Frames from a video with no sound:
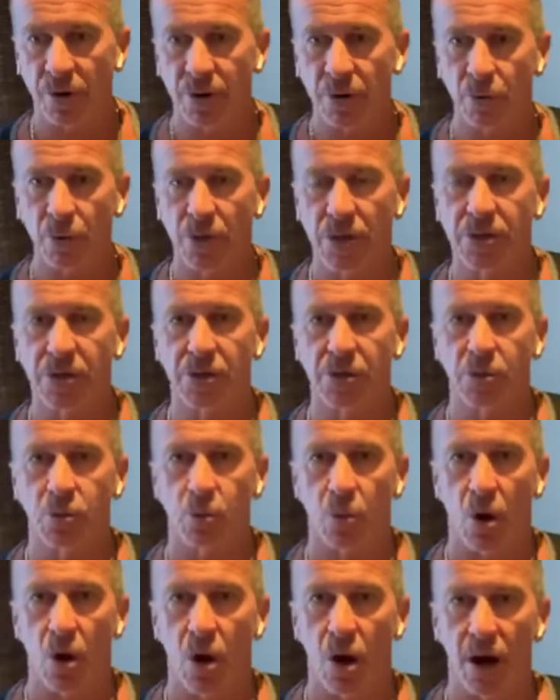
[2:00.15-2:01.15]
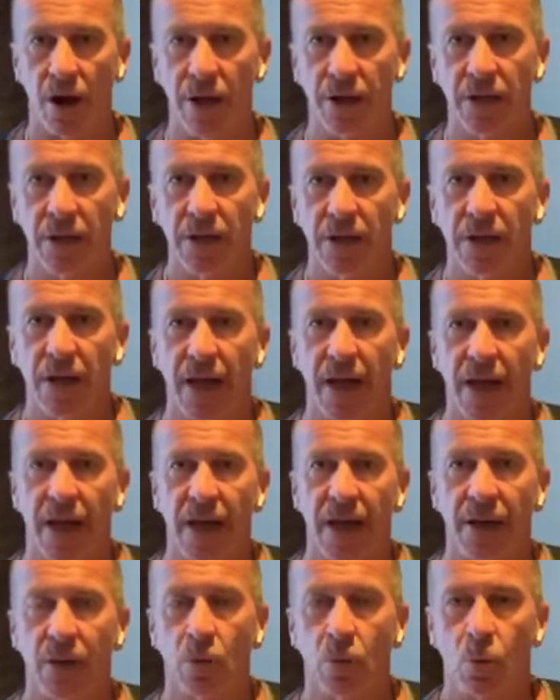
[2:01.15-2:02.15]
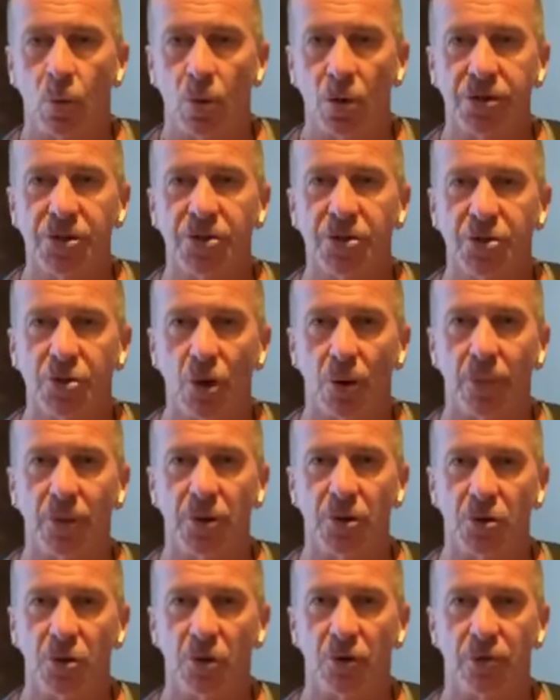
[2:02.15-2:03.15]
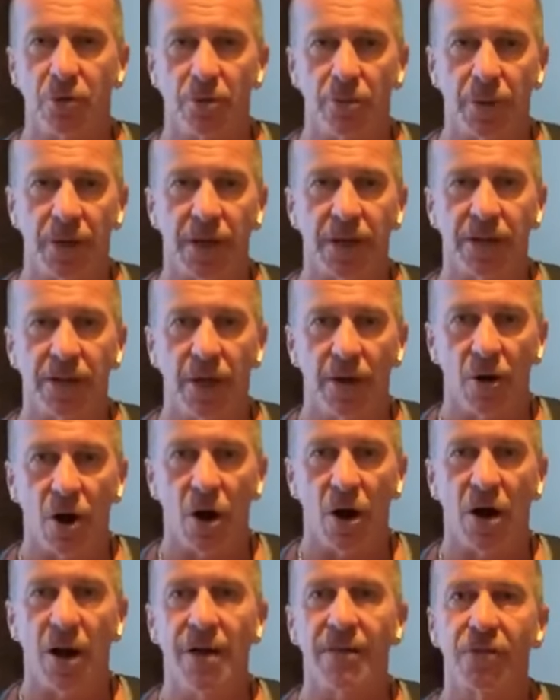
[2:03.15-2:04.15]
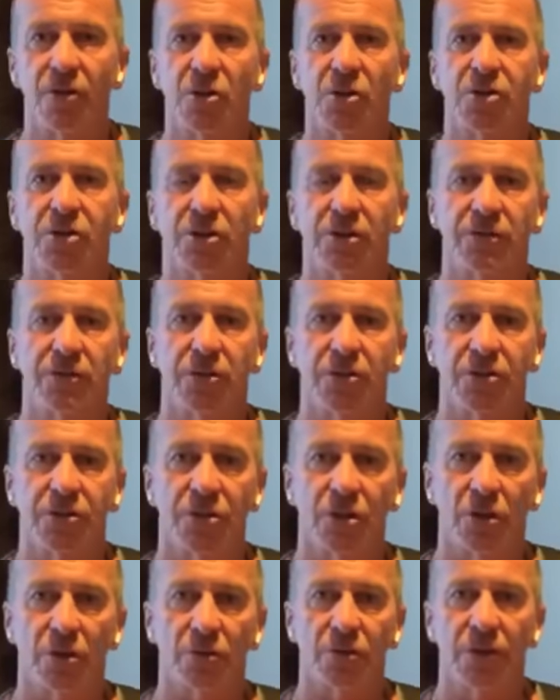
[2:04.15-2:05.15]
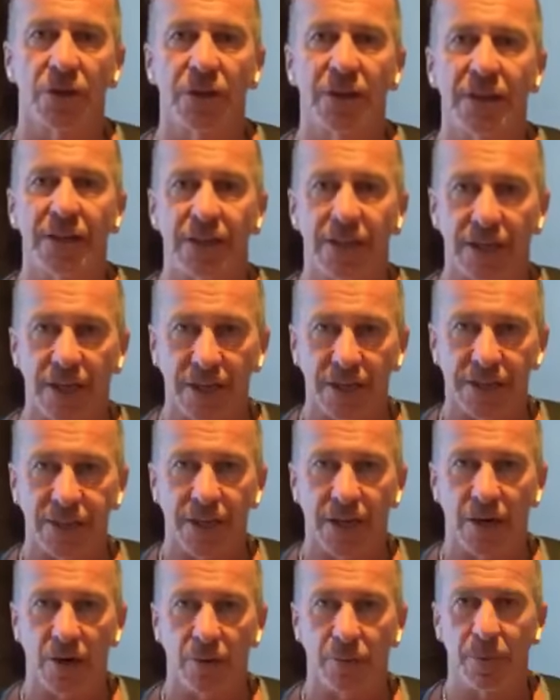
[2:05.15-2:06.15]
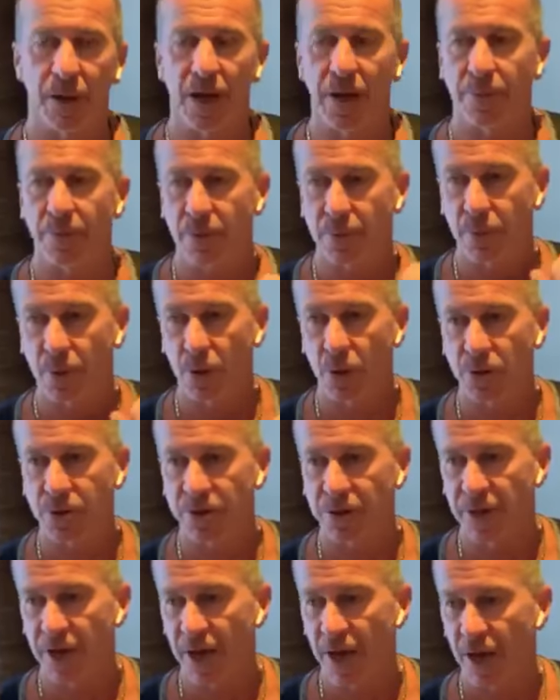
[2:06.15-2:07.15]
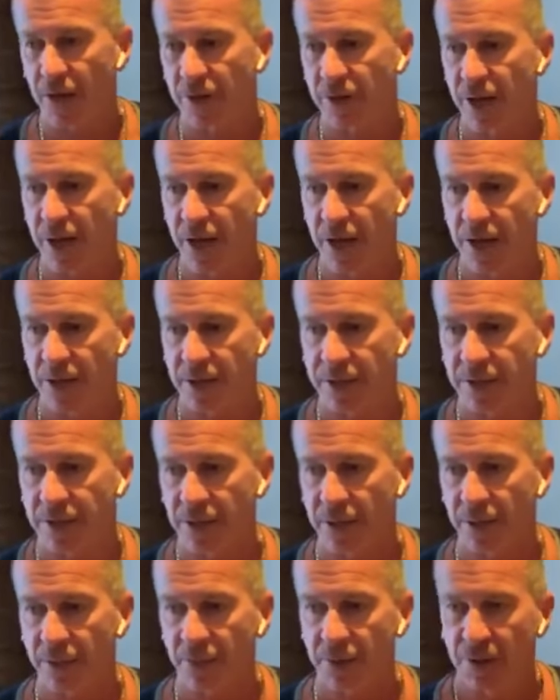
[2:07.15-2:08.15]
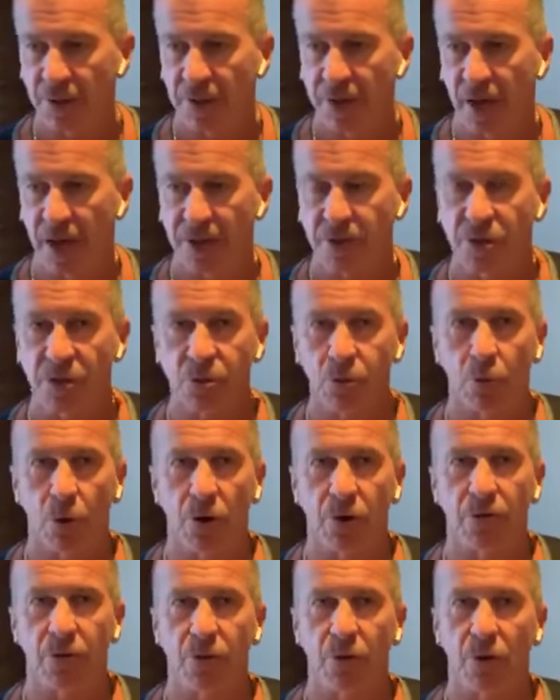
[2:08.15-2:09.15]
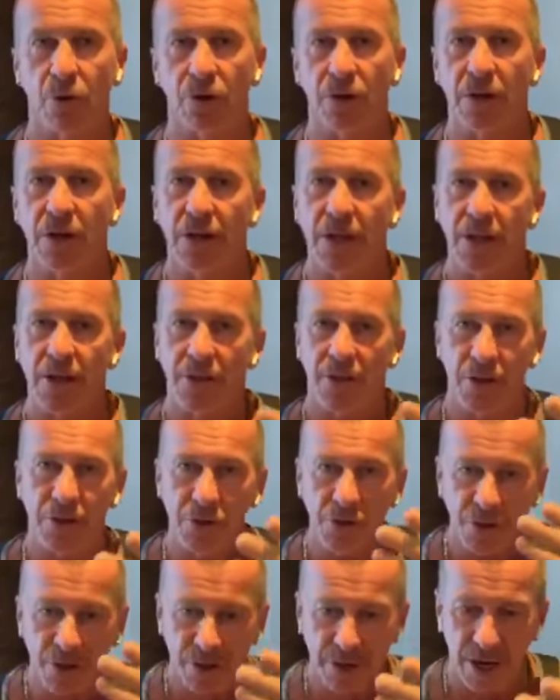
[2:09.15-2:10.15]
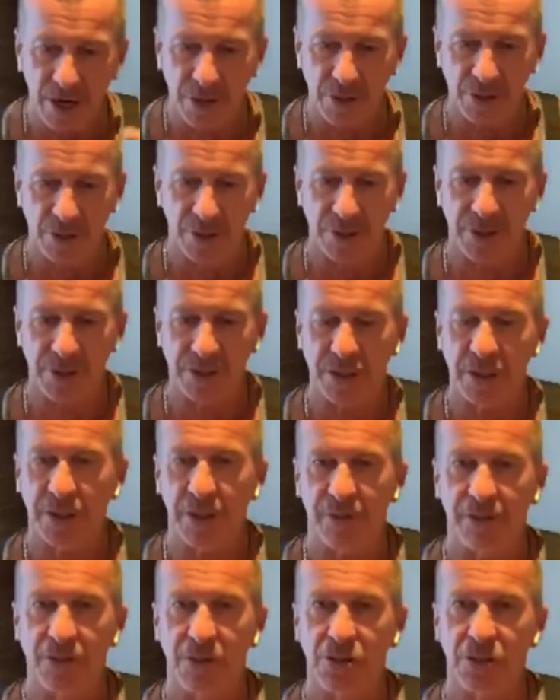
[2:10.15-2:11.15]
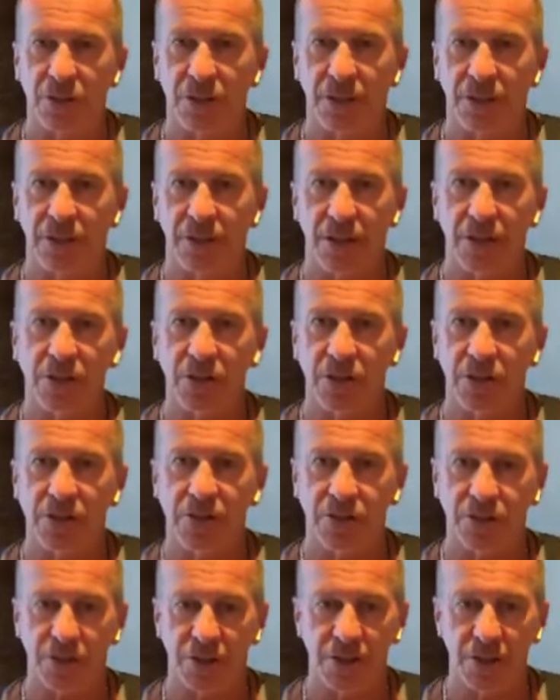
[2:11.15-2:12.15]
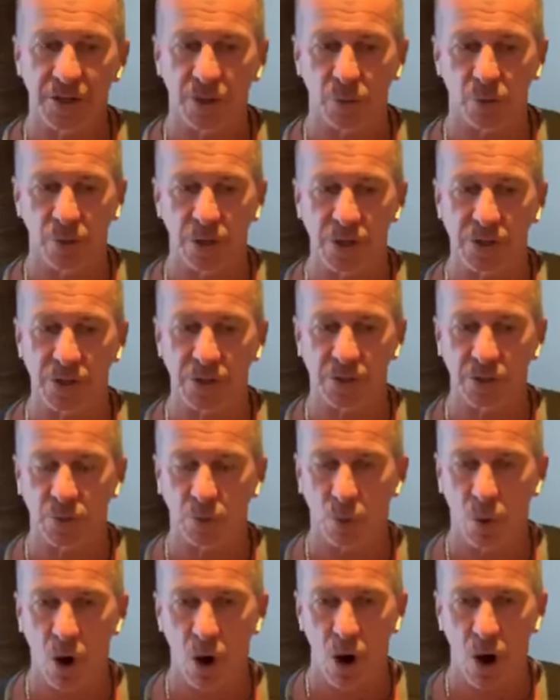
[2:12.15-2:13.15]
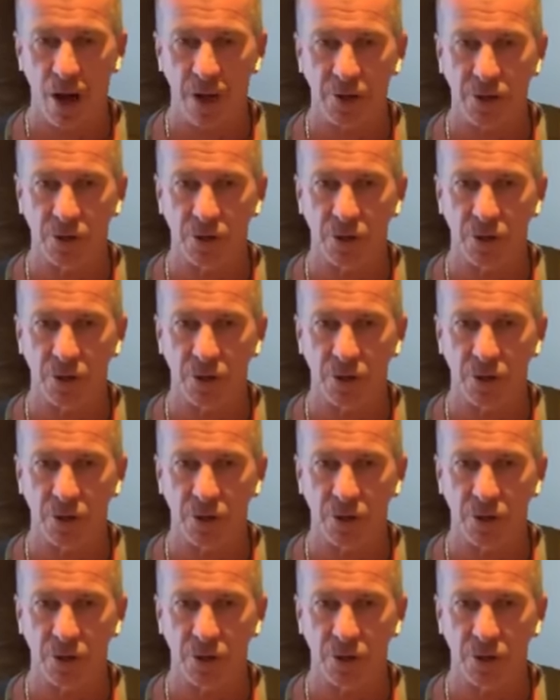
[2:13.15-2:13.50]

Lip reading: are the reasons why? And what's stopping you from being the higher version of yourself? Get it down on paper, purge it out, and just work through it. Then you can actually see it visually. Then you can see the reasons why.